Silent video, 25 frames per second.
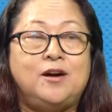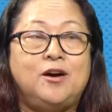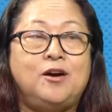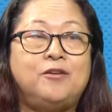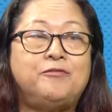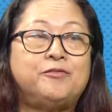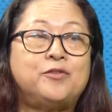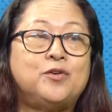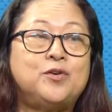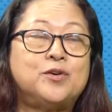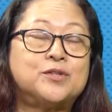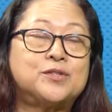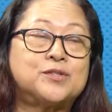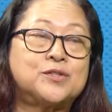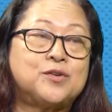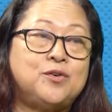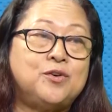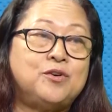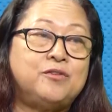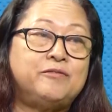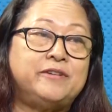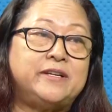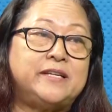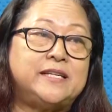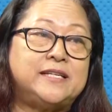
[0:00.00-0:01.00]
Of course,
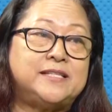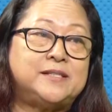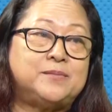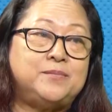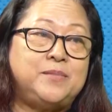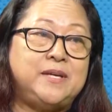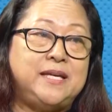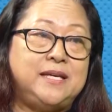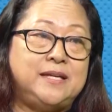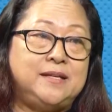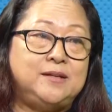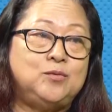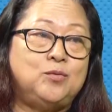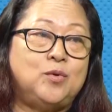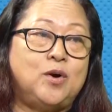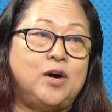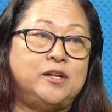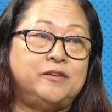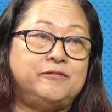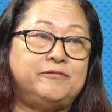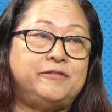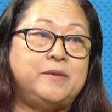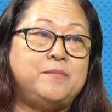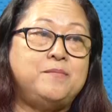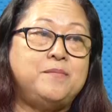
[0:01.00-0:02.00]
COVID has been
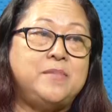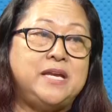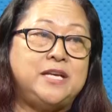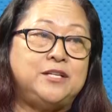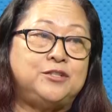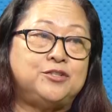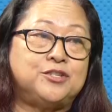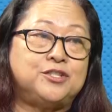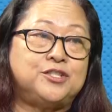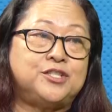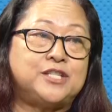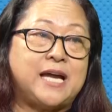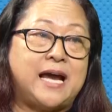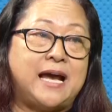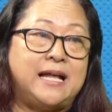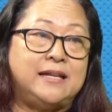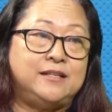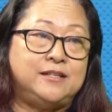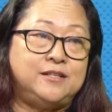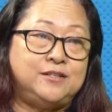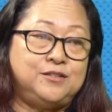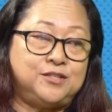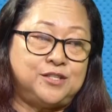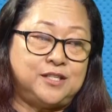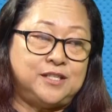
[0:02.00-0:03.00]
one of the major
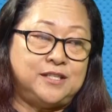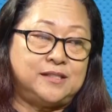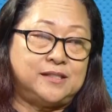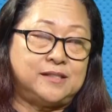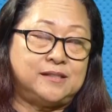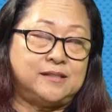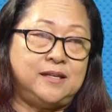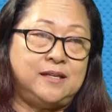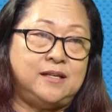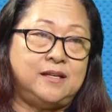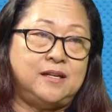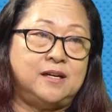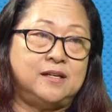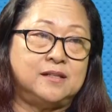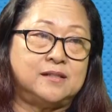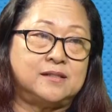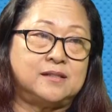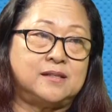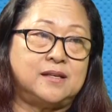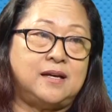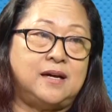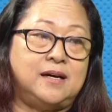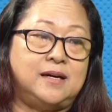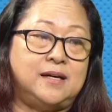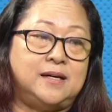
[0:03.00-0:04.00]
challenges in
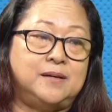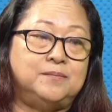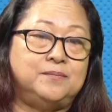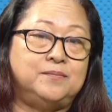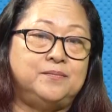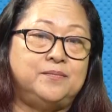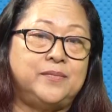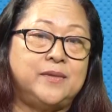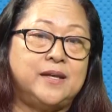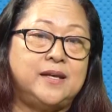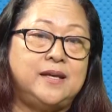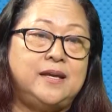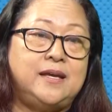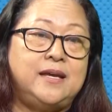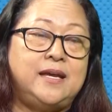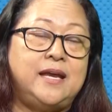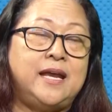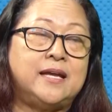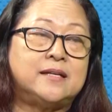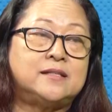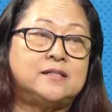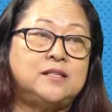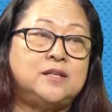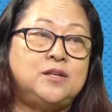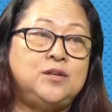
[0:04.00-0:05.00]
us
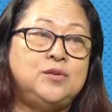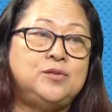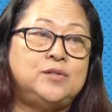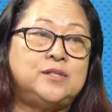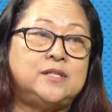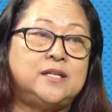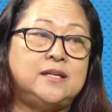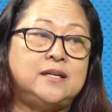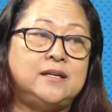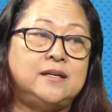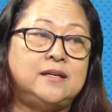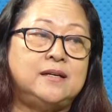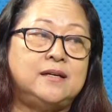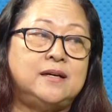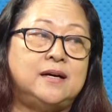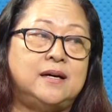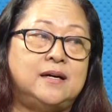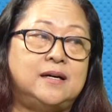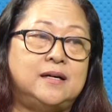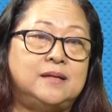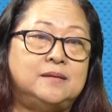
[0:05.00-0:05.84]
executing